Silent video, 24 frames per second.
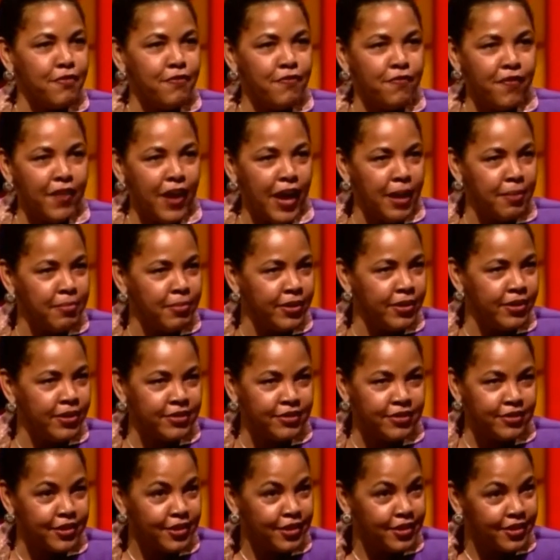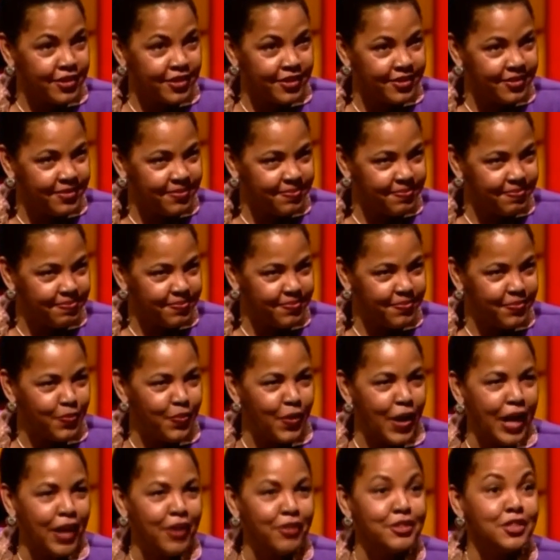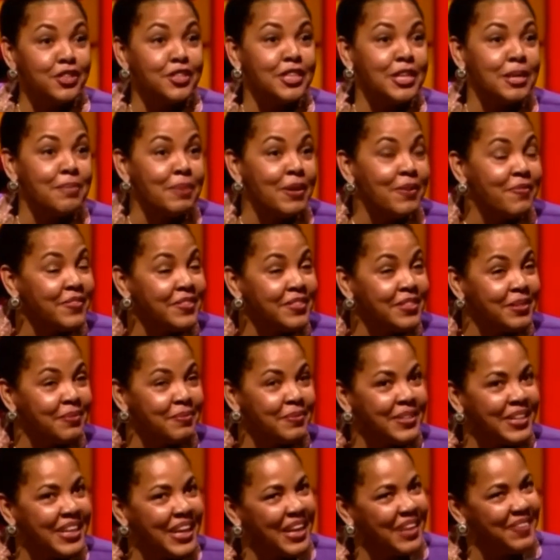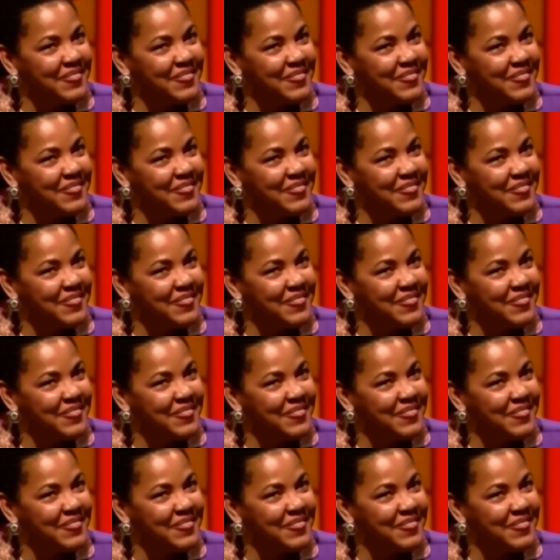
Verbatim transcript: fabulous cook. What's your... Why don't you come over sometime?